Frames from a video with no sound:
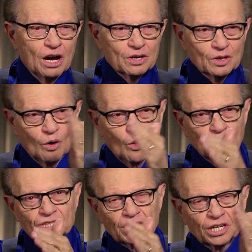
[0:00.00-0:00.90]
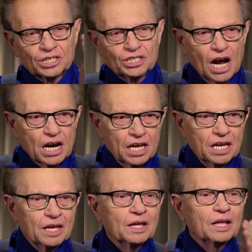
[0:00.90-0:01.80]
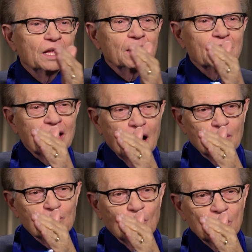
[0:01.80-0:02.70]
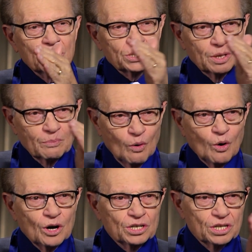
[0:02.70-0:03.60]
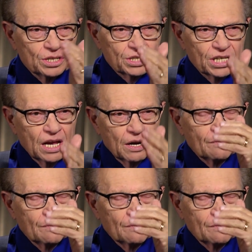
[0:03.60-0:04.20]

argued the horse to the jockey. How yeah, important is uh, the board I... to the skater?